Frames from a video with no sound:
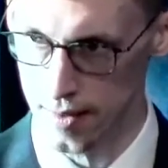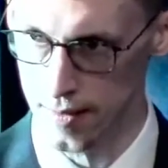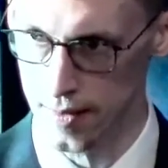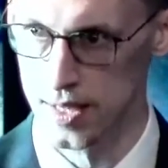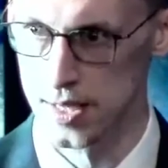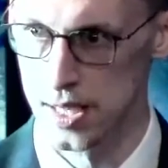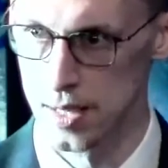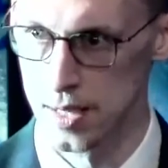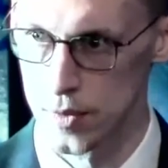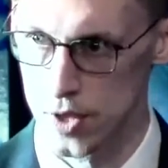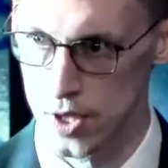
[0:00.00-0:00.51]
They
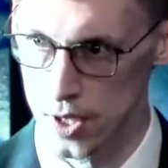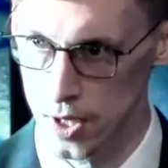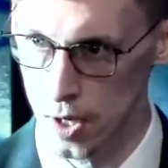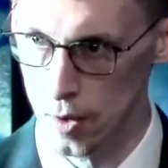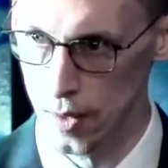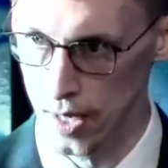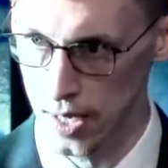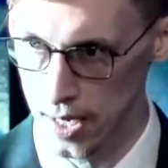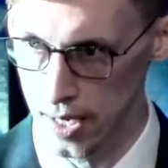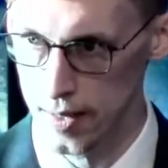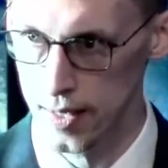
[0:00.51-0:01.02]
seemed to
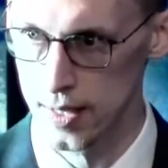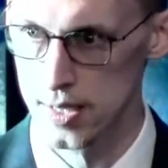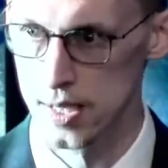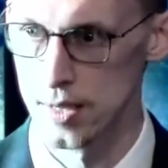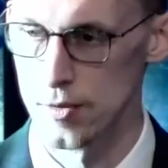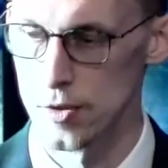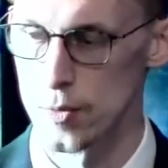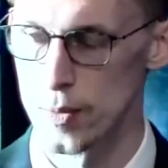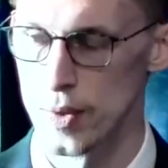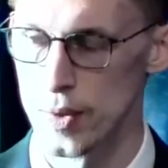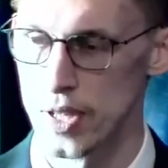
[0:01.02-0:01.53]
cohere. They
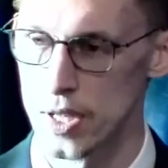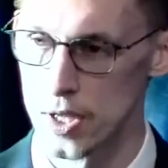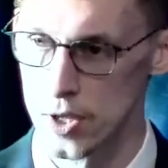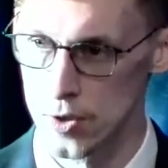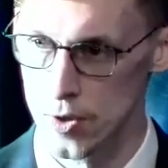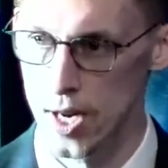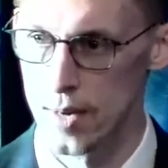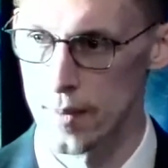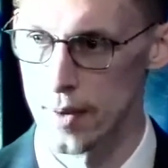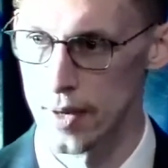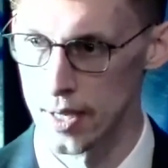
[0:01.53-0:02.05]
seemed to be
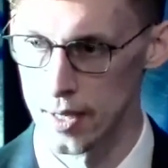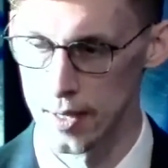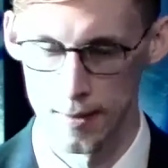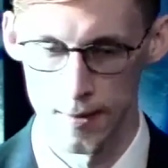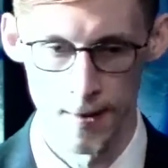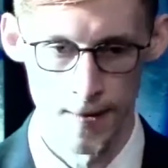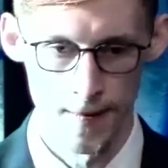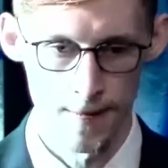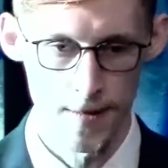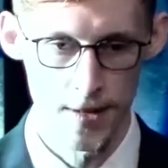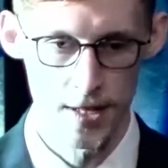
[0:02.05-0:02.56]
describing
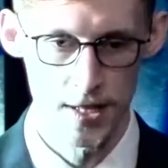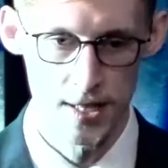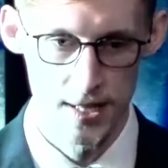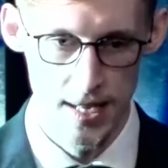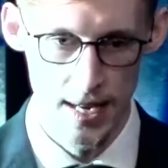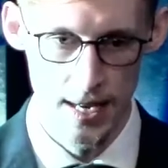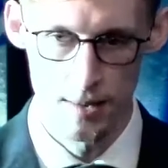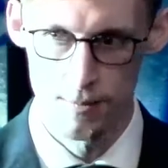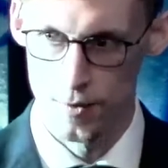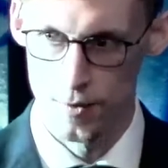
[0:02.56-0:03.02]
the same